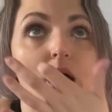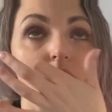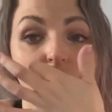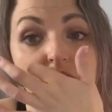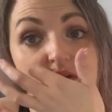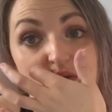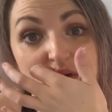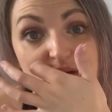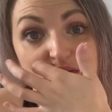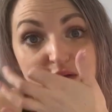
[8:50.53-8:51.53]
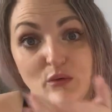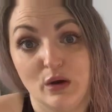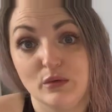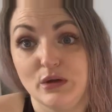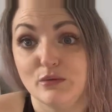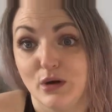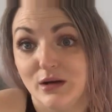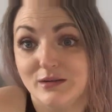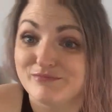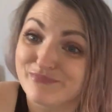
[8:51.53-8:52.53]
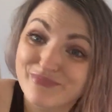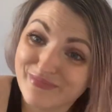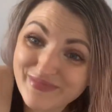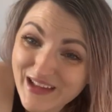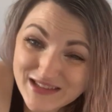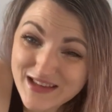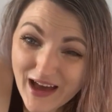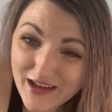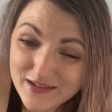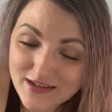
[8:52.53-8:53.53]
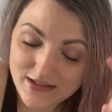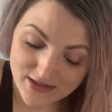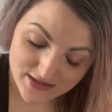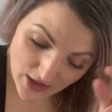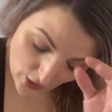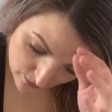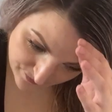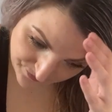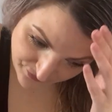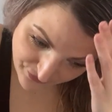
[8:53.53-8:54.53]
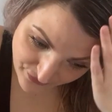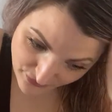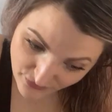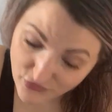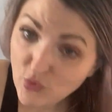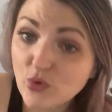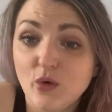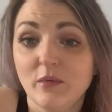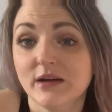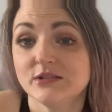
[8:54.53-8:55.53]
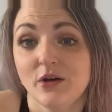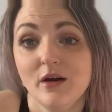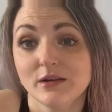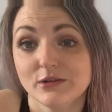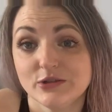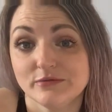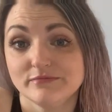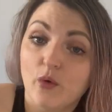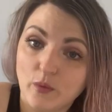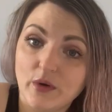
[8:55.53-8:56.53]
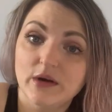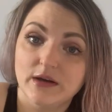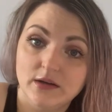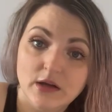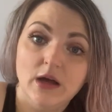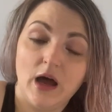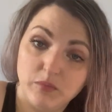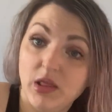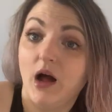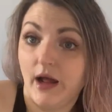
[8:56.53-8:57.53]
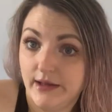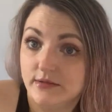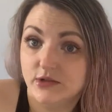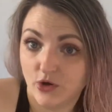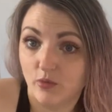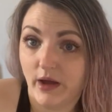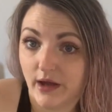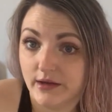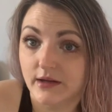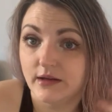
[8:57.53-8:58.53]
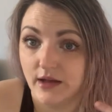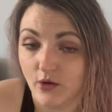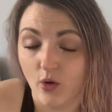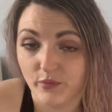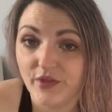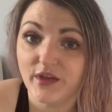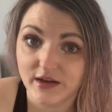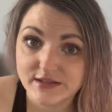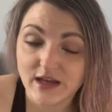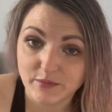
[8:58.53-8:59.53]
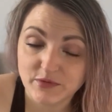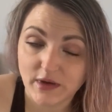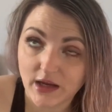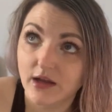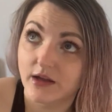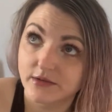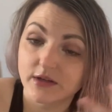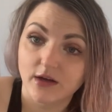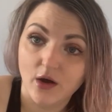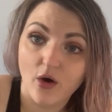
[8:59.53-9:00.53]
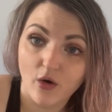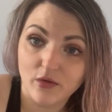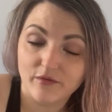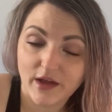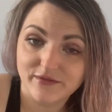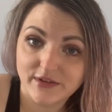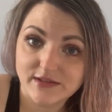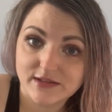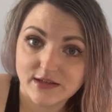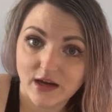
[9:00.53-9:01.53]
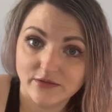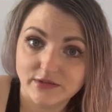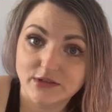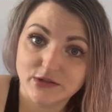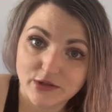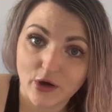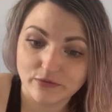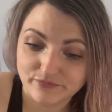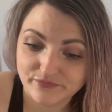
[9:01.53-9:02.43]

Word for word: you can do whatever you want when you want, and that's that. So we're going back to college, or we're gonna apply to go back and hope that they accept me and all of that fun stuff. So